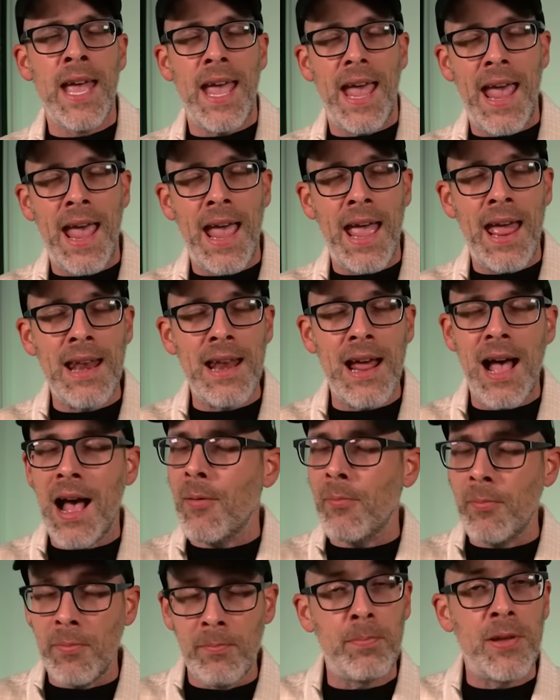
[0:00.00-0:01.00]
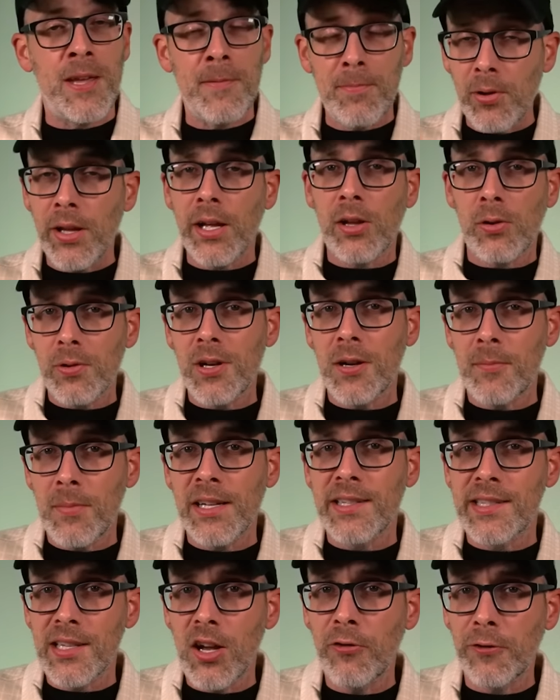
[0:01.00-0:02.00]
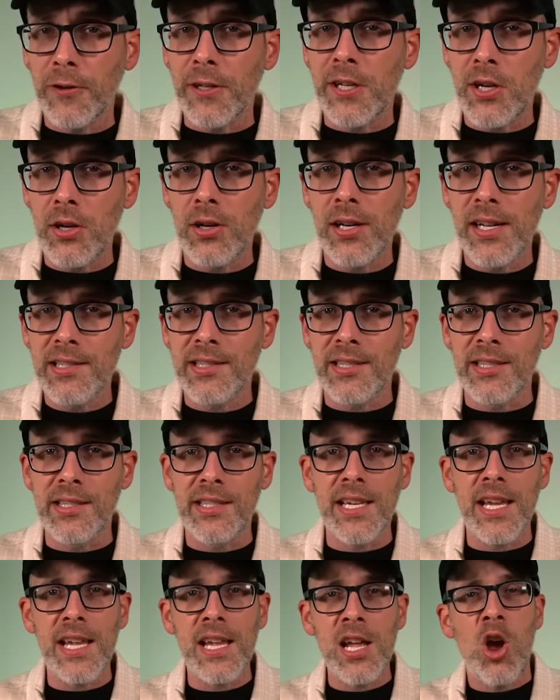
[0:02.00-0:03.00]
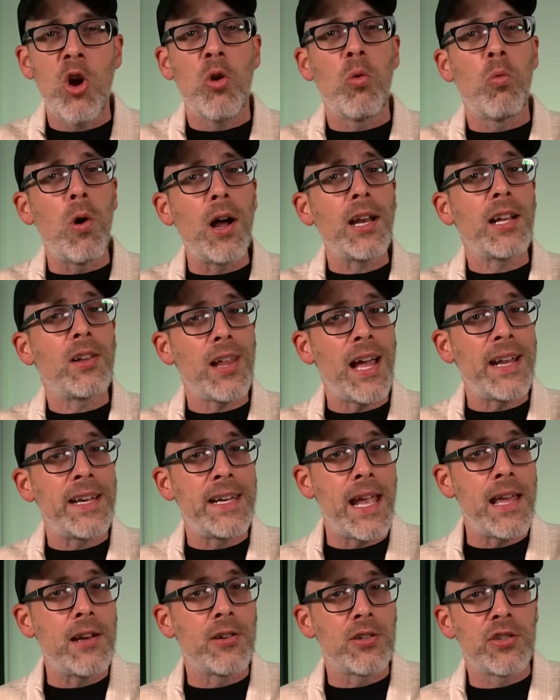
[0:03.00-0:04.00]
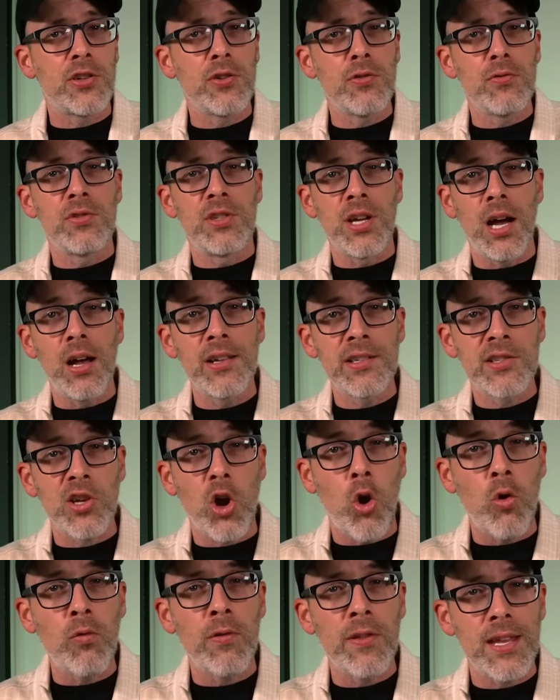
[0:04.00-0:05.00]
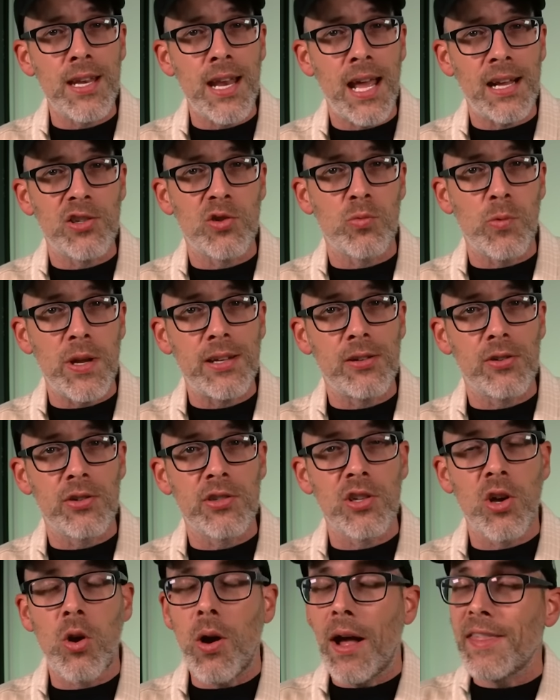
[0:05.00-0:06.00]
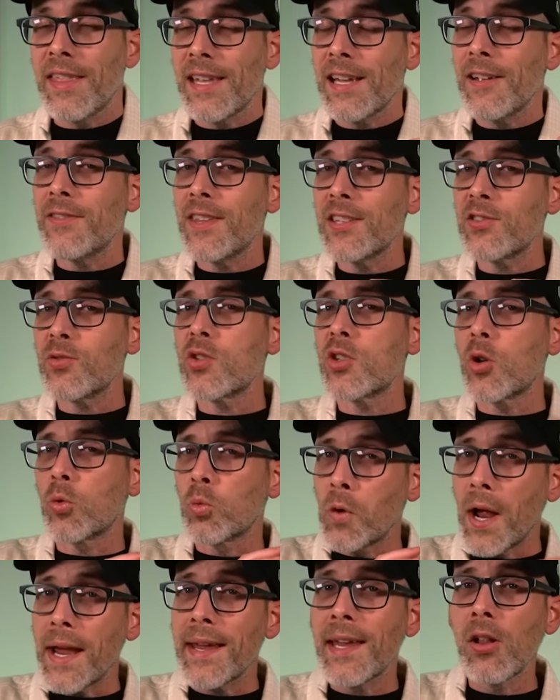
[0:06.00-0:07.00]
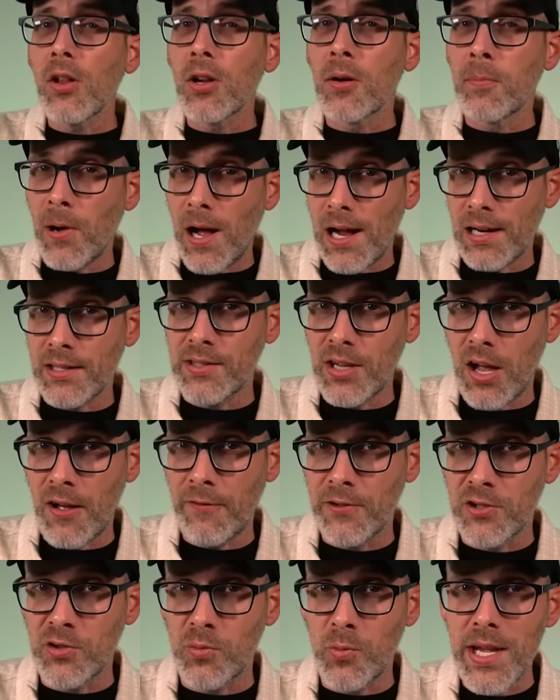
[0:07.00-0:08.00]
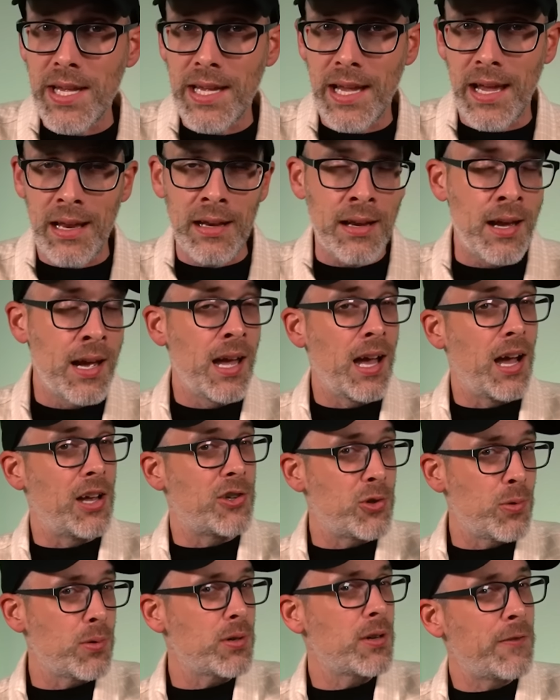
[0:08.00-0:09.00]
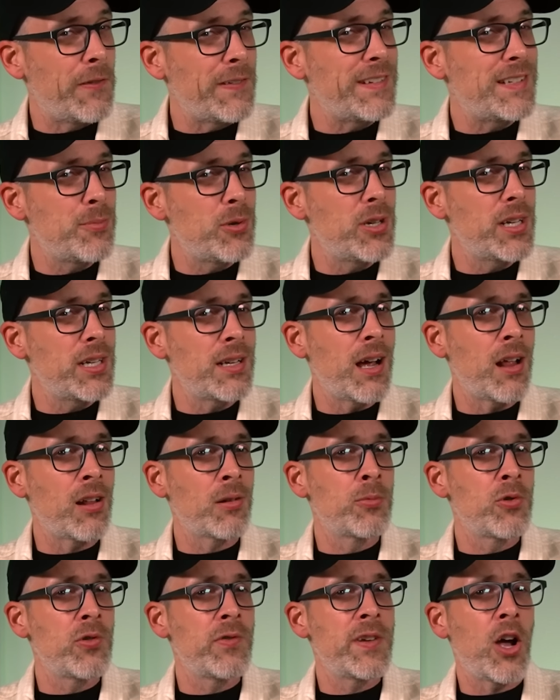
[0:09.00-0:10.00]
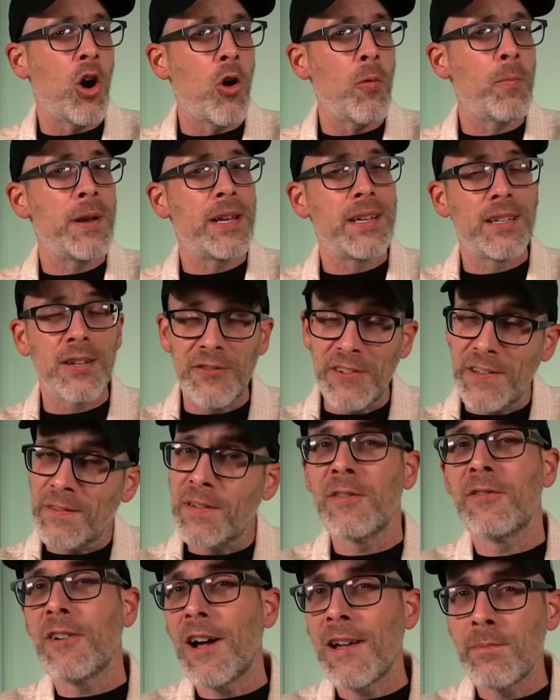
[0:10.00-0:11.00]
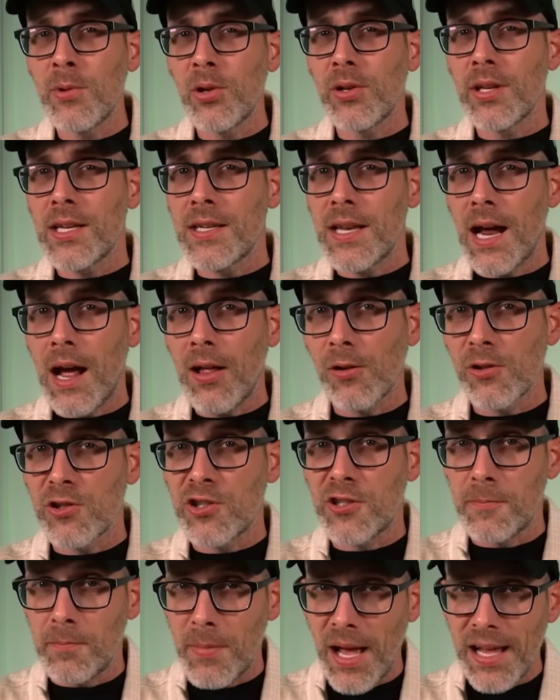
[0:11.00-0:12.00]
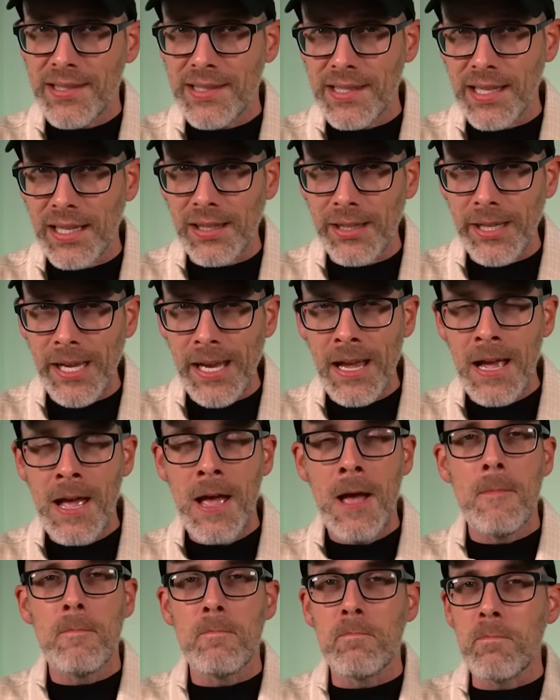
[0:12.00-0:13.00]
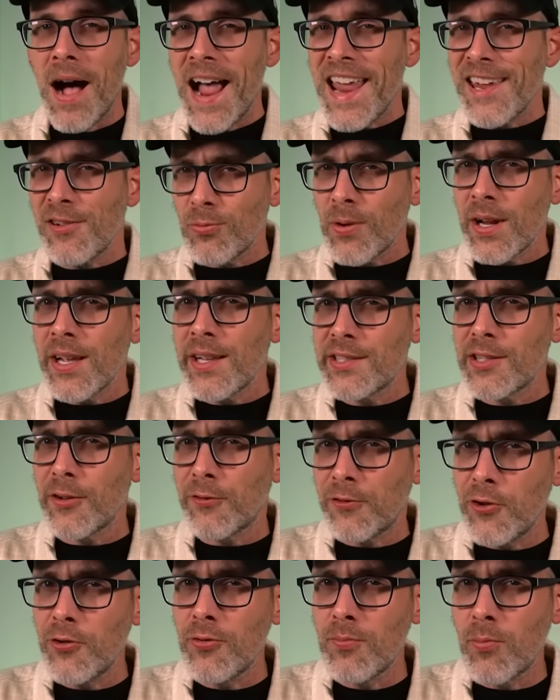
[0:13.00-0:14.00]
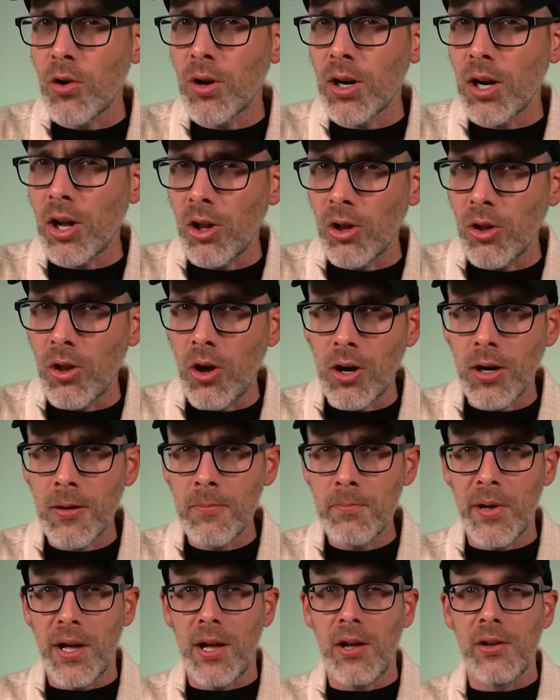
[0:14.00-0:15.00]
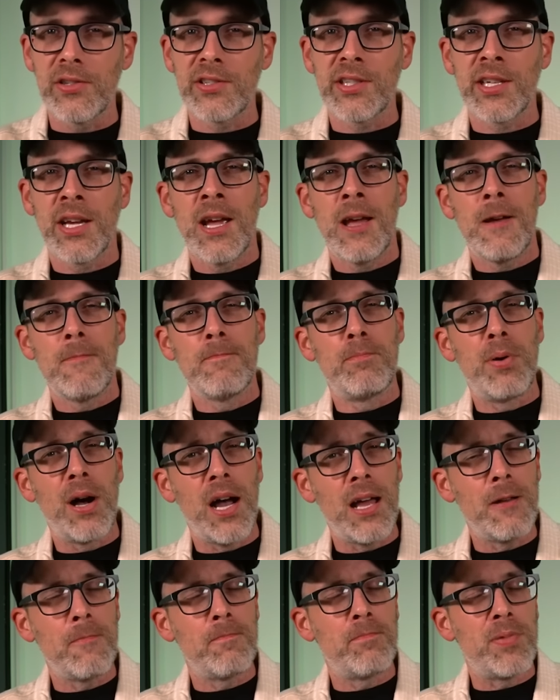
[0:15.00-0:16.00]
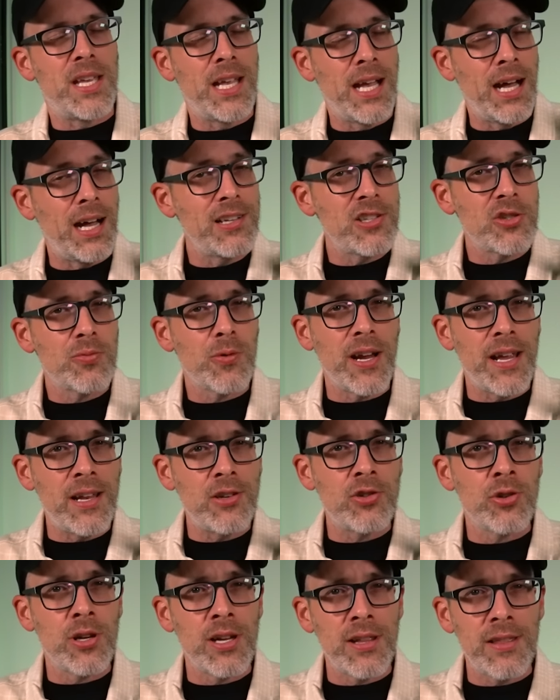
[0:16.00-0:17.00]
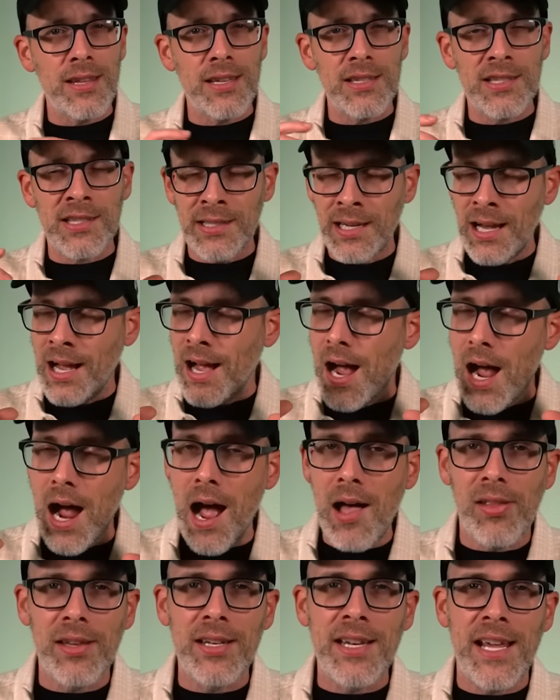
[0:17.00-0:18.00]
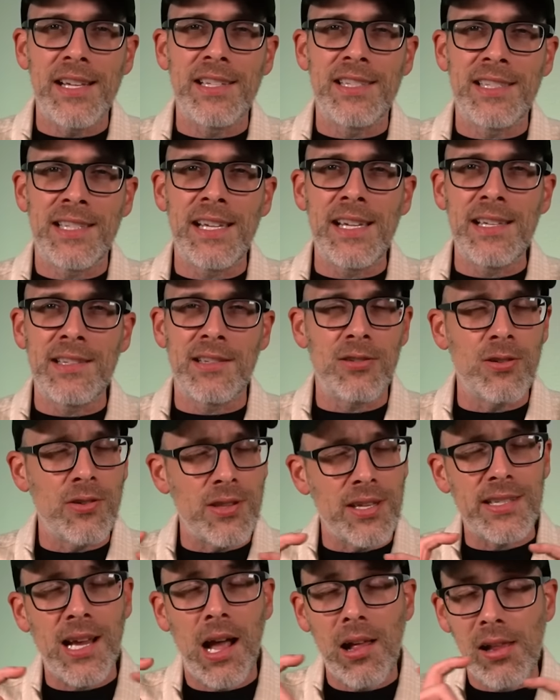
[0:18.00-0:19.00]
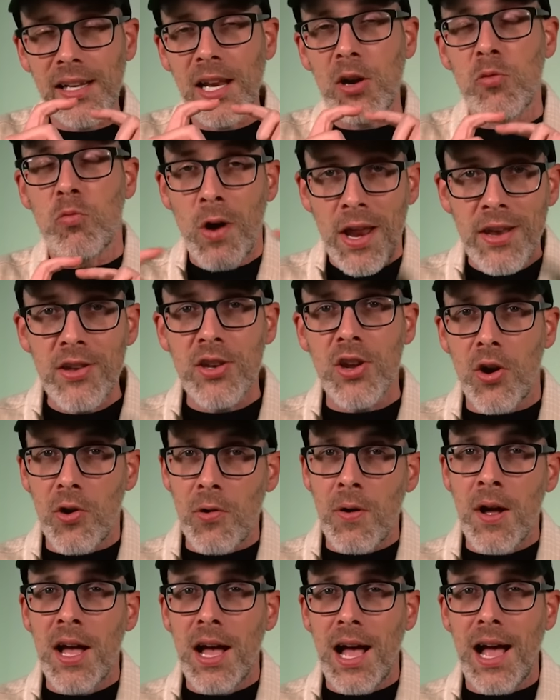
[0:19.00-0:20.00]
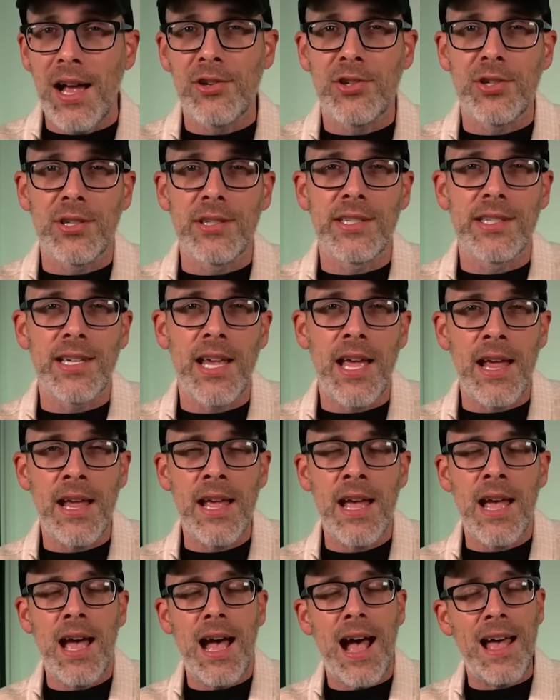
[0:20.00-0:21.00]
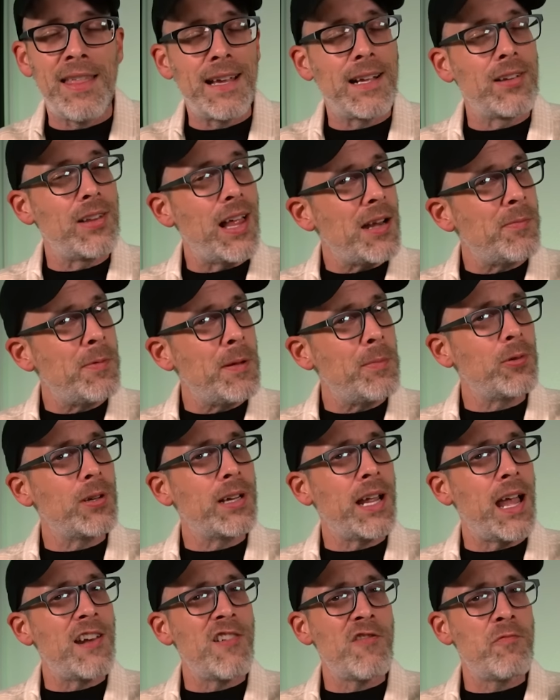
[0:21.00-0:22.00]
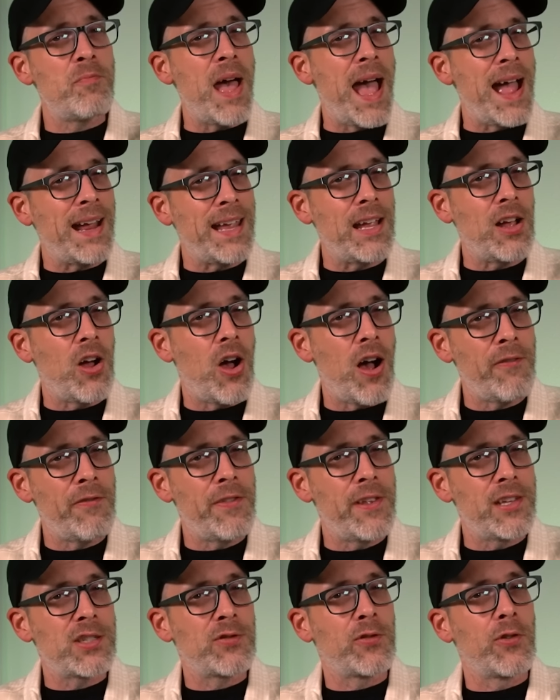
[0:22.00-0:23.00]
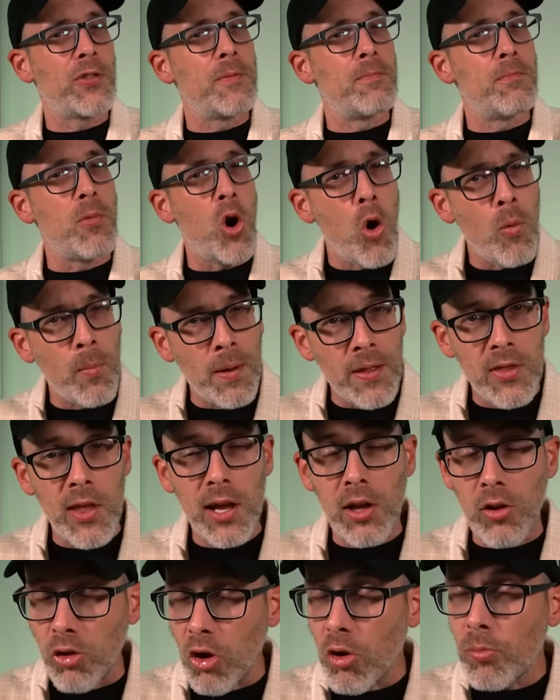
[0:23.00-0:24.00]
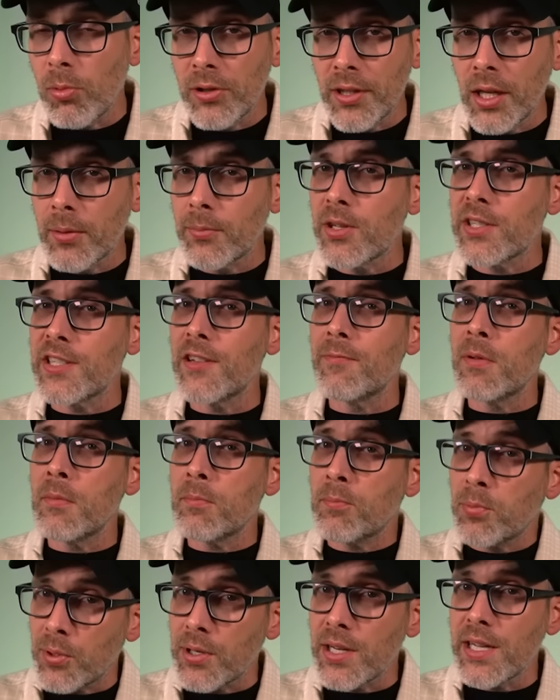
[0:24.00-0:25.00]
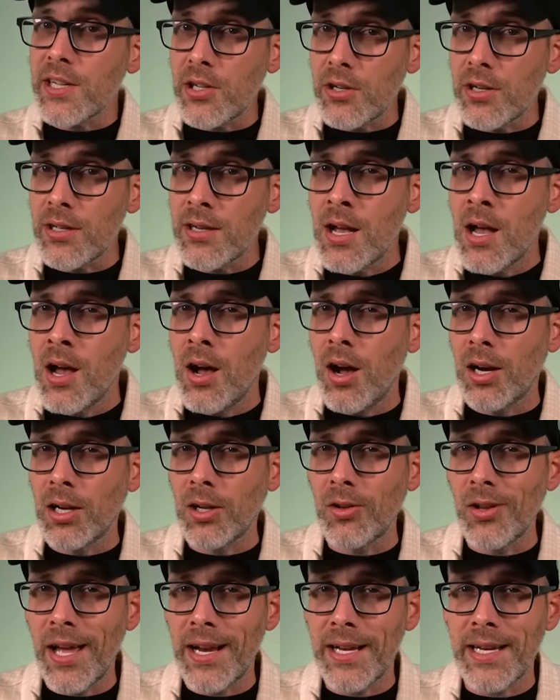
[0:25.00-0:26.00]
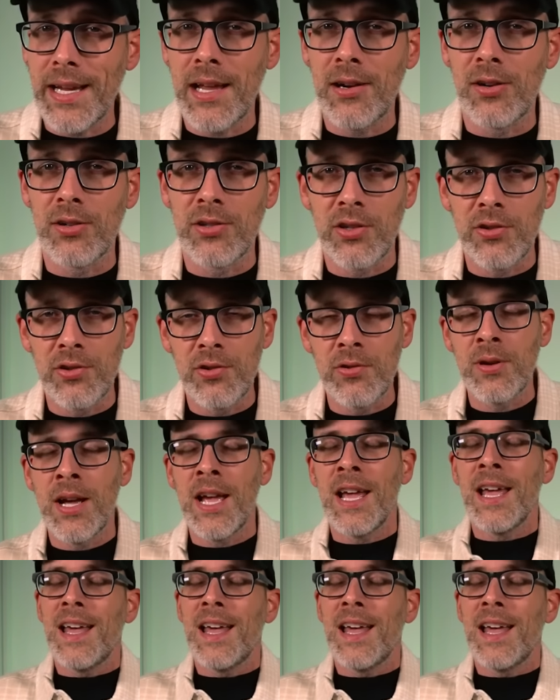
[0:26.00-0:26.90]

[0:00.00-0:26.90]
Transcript: And um, people, including myself, are curious to see what Gladiator 2 does over the next week or so. I think if this was a regular box office weekend, a $250 million movie opening to $55 million domestically might raise a few more alarm bells. But because we're entering this holiday season or this holiday window, I should say, I think a lot of people are kind of backing off this for the moment. The global numbers have been pretty good on Gladiator 2